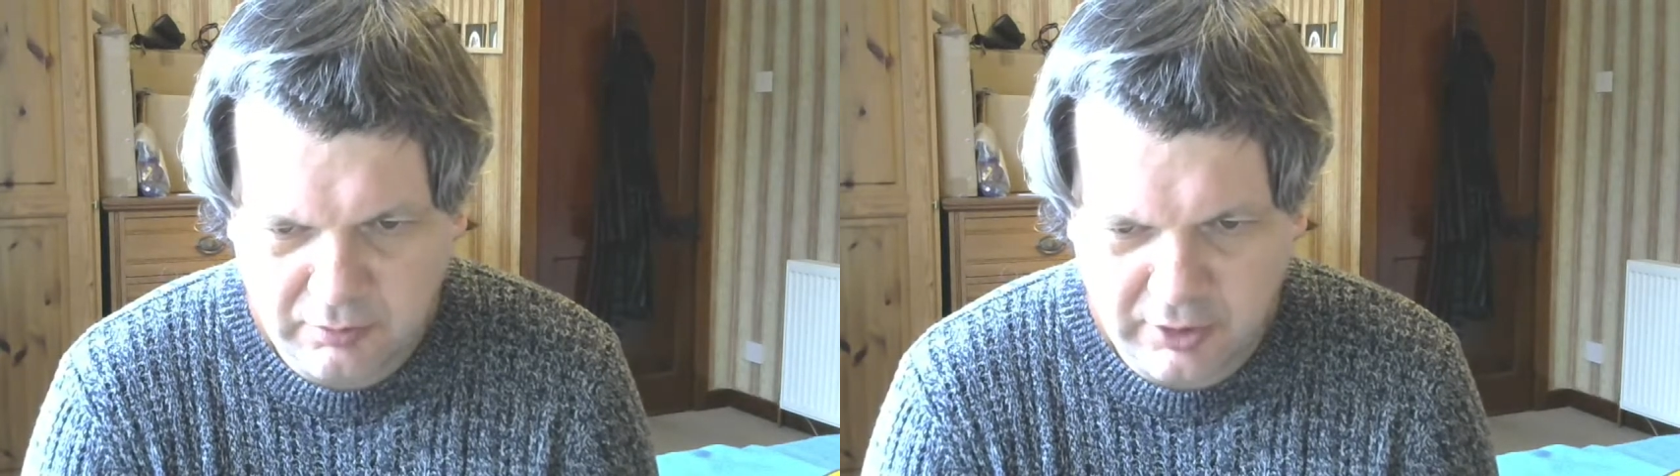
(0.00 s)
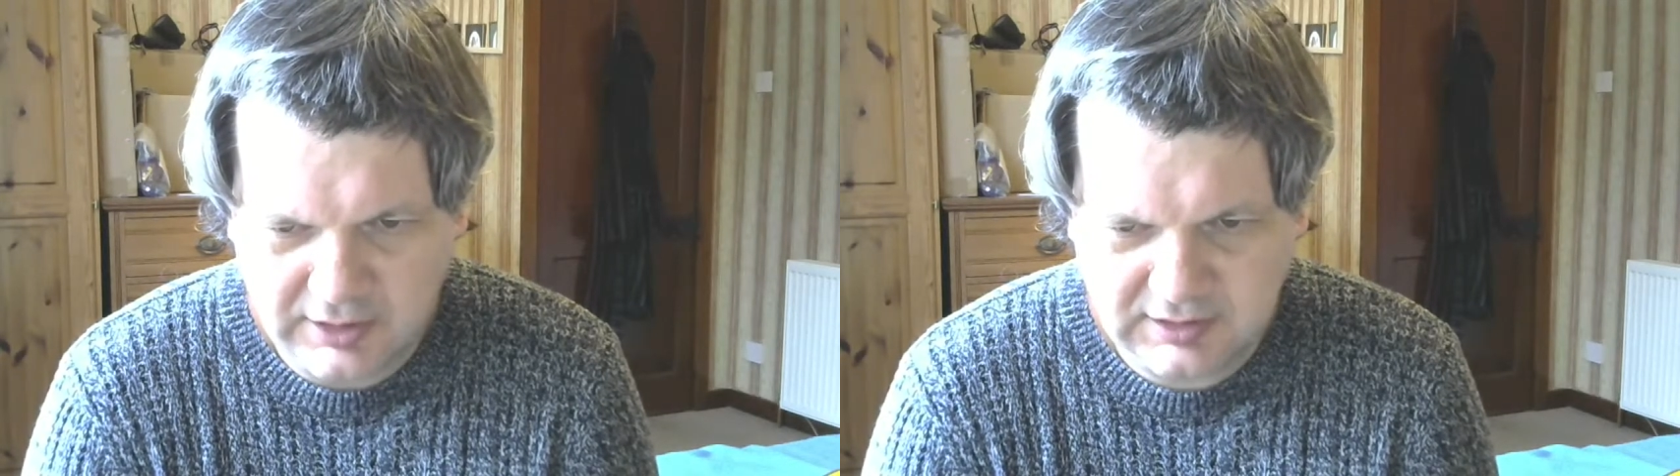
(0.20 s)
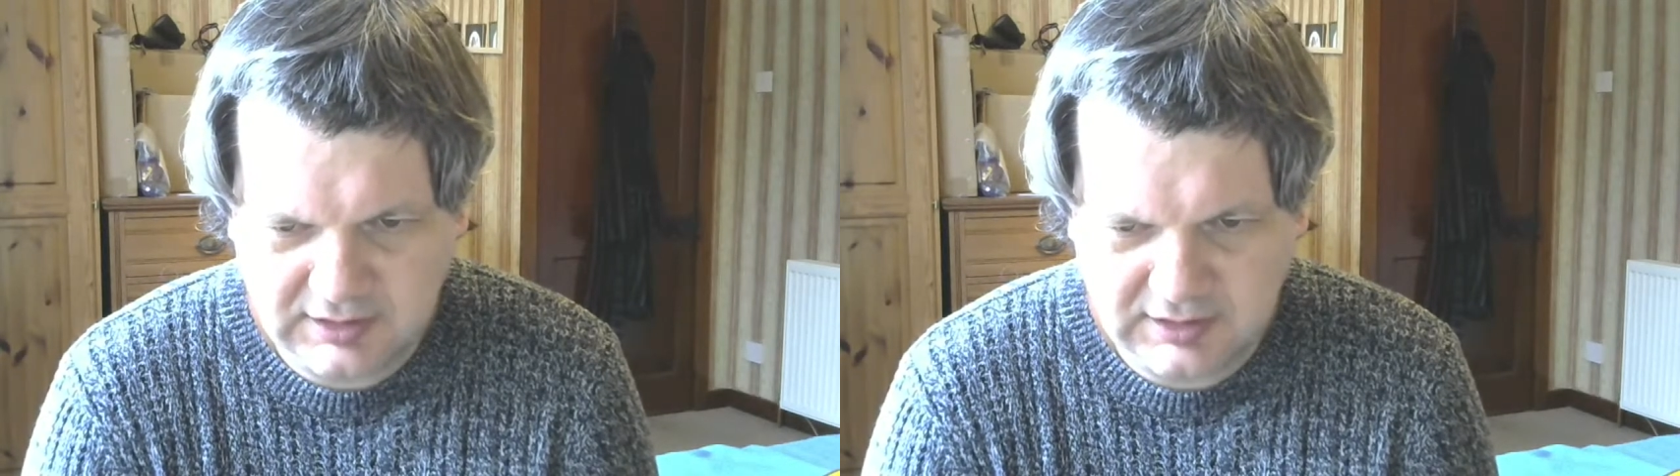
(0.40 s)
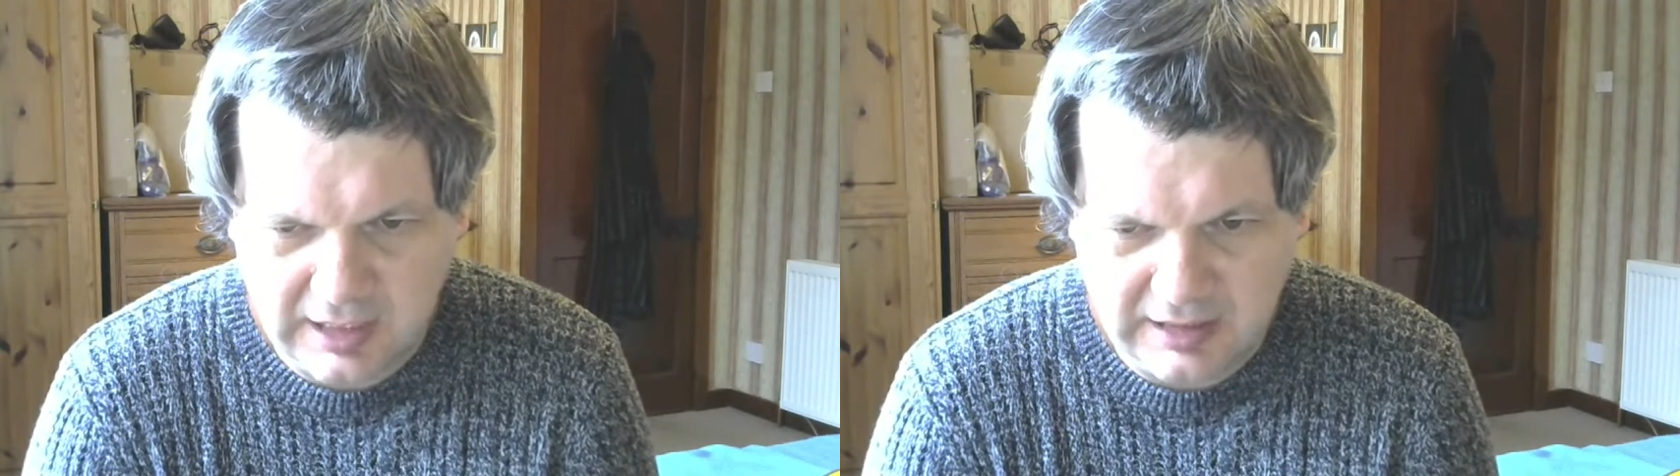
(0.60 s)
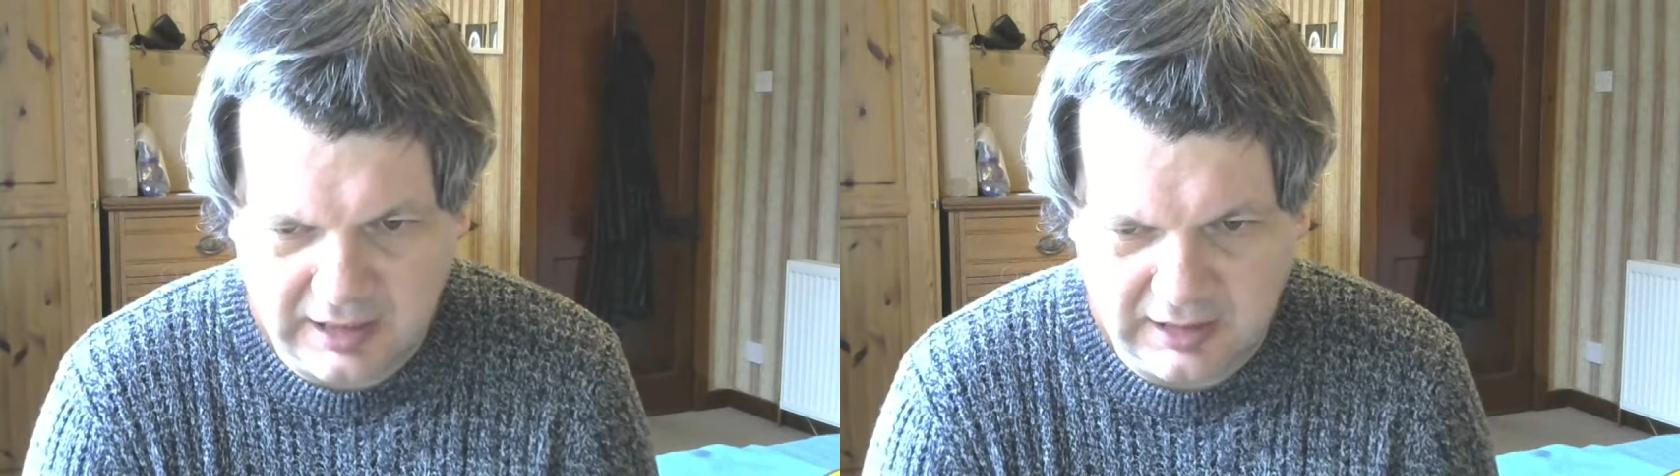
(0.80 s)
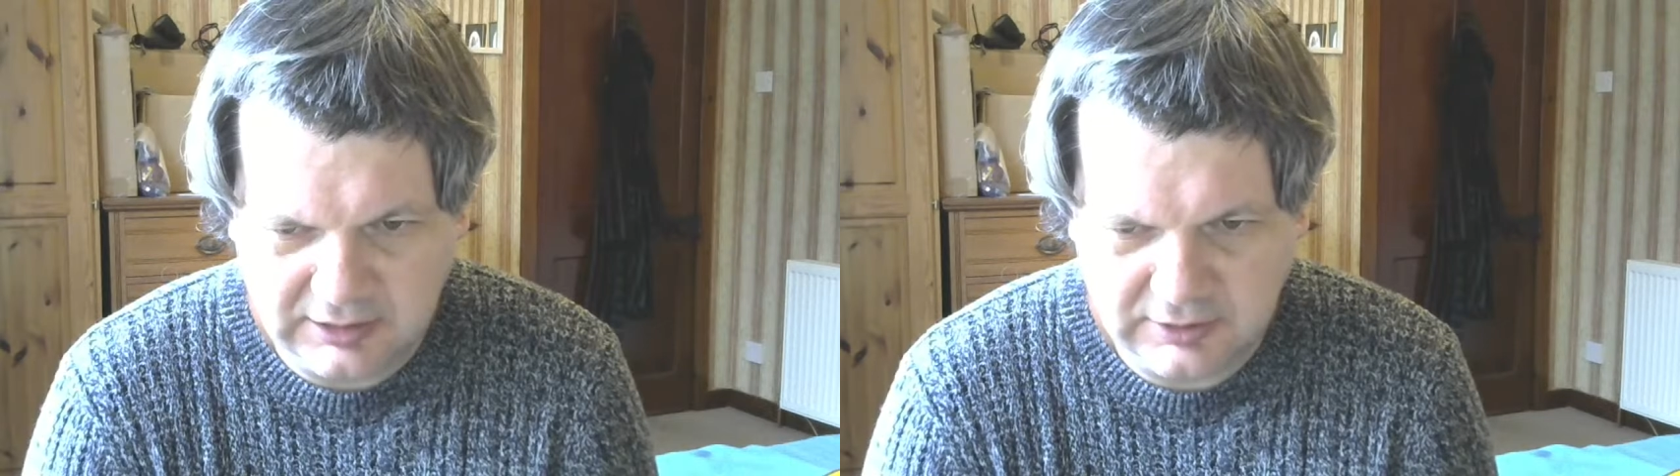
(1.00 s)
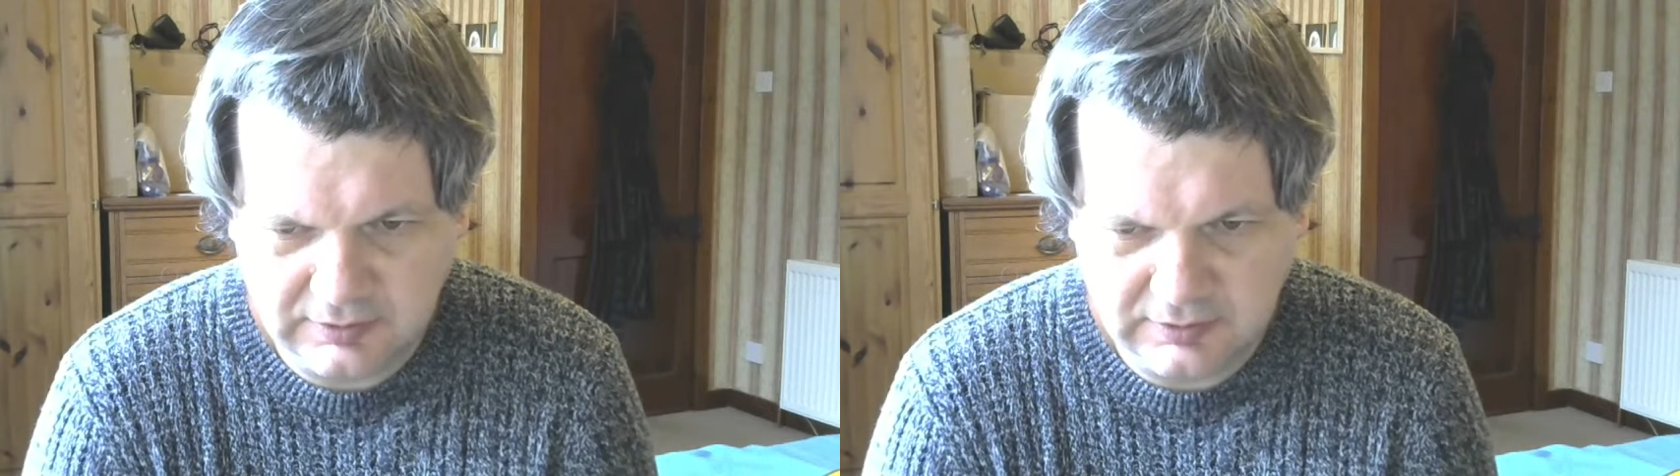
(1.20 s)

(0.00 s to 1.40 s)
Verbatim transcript: bright sunlight